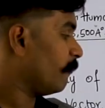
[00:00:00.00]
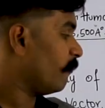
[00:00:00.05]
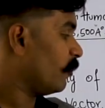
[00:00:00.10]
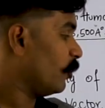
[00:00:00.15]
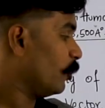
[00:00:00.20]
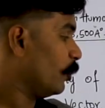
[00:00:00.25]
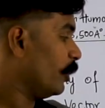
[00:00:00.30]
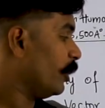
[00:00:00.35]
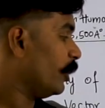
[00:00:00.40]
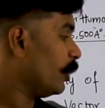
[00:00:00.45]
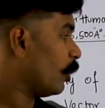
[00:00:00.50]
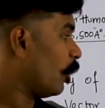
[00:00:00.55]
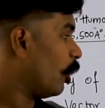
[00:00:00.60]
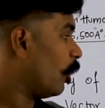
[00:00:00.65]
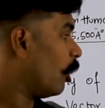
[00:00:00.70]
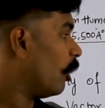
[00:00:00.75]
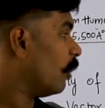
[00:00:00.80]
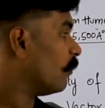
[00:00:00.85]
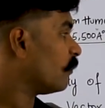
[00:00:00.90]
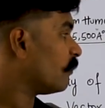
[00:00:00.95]
unit
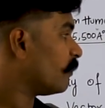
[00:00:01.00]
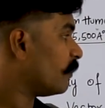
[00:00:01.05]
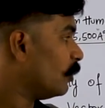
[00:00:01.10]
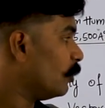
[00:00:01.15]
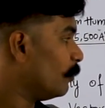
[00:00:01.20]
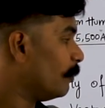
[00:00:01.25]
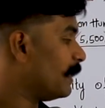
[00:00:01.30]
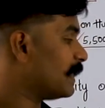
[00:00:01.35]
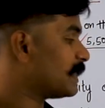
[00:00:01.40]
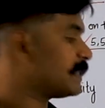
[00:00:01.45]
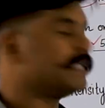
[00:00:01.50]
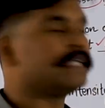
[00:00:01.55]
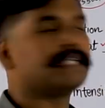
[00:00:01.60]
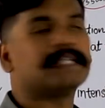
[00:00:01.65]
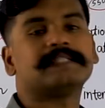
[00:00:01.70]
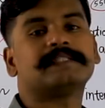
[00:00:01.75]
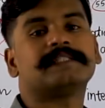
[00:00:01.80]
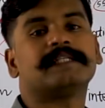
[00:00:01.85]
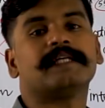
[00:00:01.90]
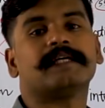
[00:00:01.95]
of luminous
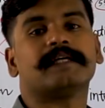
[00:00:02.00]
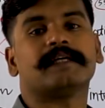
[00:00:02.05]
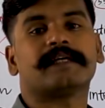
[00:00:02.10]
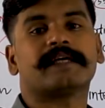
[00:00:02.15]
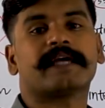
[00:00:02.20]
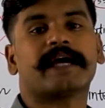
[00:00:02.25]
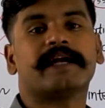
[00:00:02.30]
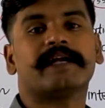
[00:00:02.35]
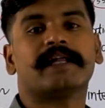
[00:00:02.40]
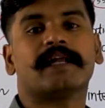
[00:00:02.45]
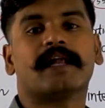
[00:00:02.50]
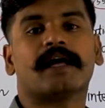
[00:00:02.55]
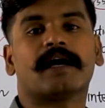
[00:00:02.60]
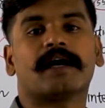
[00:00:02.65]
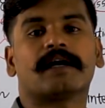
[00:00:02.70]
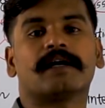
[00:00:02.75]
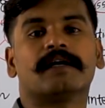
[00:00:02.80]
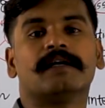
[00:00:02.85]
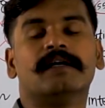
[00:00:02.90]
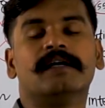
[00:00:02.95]
intensity,
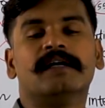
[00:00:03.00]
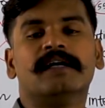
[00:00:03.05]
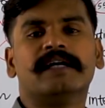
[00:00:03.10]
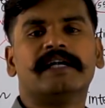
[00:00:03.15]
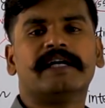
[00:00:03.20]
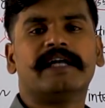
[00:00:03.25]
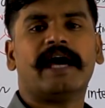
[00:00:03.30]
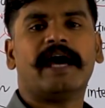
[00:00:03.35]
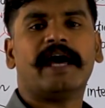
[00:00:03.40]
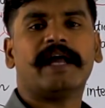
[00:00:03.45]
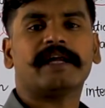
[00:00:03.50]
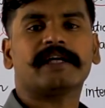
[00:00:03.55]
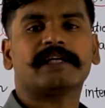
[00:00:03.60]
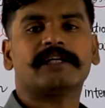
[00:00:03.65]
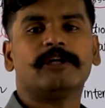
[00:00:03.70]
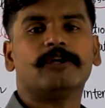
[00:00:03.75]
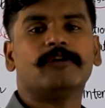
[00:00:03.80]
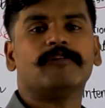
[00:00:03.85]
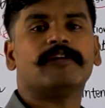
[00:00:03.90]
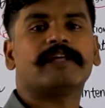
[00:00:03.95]
candela,
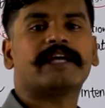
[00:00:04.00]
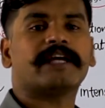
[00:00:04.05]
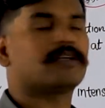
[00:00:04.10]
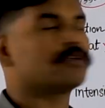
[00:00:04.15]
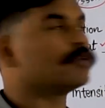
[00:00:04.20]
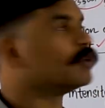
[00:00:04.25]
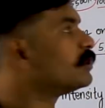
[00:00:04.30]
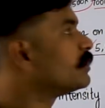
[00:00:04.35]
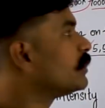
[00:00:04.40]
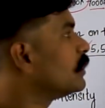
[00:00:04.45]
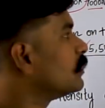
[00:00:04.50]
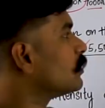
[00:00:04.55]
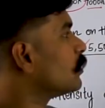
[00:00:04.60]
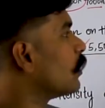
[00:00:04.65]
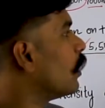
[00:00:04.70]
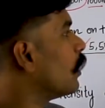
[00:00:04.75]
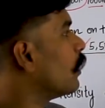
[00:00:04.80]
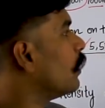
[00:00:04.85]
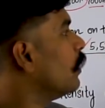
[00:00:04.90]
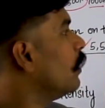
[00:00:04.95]
directly you will get questions
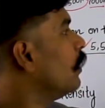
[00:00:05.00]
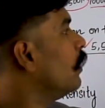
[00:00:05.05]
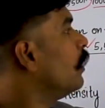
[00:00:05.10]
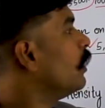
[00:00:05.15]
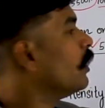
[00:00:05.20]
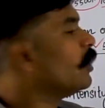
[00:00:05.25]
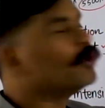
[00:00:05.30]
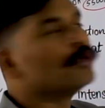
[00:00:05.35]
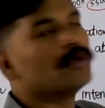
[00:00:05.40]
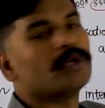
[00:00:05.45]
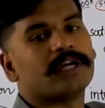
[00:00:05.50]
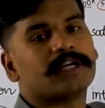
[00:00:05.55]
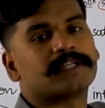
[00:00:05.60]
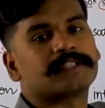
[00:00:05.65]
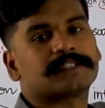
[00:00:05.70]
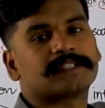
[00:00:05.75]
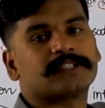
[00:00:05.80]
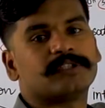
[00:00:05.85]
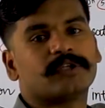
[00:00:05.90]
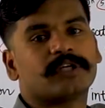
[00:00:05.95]
on
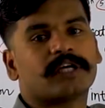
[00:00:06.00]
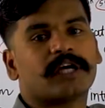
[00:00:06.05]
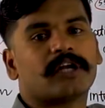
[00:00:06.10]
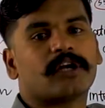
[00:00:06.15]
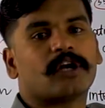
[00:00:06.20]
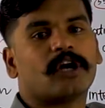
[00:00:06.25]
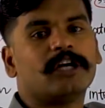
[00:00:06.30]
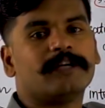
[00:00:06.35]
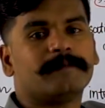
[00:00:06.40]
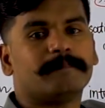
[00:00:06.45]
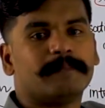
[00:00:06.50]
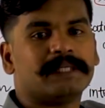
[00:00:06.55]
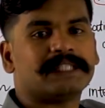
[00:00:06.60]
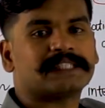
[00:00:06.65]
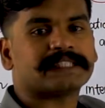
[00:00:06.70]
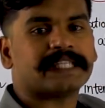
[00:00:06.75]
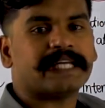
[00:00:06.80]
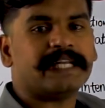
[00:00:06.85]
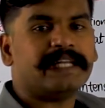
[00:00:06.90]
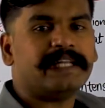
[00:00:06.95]
units. You cannot
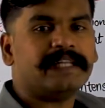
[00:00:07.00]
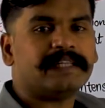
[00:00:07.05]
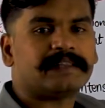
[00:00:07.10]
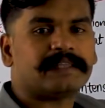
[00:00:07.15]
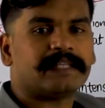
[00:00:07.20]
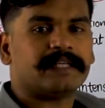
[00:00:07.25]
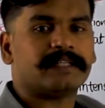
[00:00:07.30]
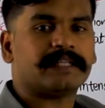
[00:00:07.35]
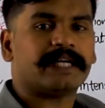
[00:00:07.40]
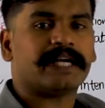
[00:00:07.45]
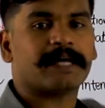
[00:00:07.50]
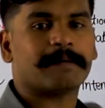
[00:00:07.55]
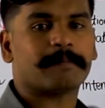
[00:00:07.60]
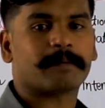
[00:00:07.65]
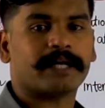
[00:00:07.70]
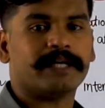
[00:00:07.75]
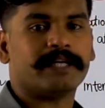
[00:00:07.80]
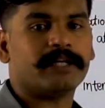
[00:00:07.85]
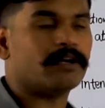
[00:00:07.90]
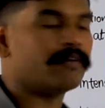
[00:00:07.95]
miss anything that I am
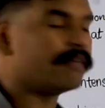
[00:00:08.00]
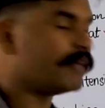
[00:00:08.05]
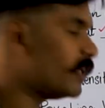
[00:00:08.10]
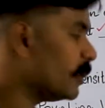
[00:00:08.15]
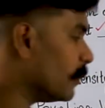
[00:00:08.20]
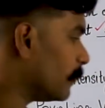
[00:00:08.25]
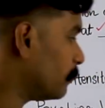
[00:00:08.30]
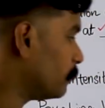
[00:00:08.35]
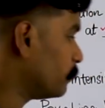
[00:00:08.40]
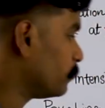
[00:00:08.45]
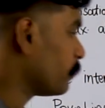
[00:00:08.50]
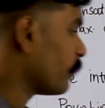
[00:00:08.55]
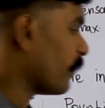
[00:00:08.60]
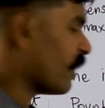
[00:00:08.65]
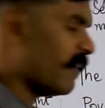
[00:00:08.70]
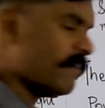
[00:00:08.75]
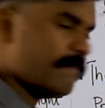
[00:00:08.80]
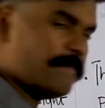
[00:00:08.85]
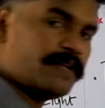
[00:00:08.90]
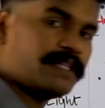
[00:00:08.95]
writing over here.
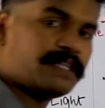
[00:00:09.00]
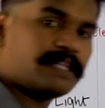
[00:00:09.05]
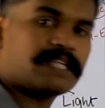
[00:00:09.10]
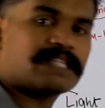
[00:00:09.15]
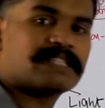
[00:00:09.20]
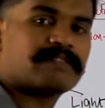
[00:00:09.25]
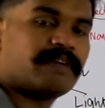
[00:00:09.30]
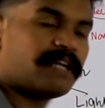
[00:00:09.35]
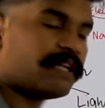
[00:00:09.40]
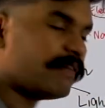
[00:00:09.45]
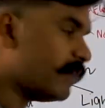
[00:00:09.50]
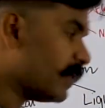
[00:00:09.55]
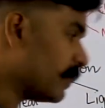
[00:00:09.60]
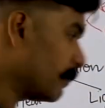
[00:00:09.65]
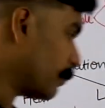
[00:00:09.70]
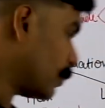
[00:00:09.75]
Everything is very, very